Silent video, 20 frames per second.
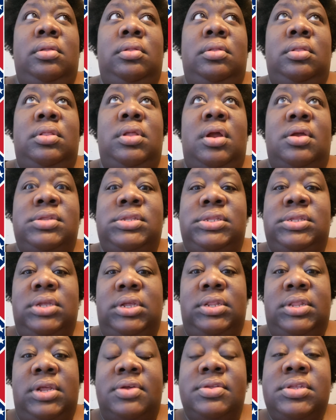there's
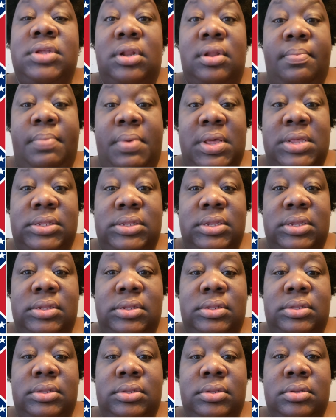still a
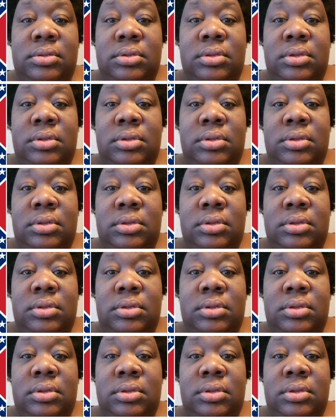business.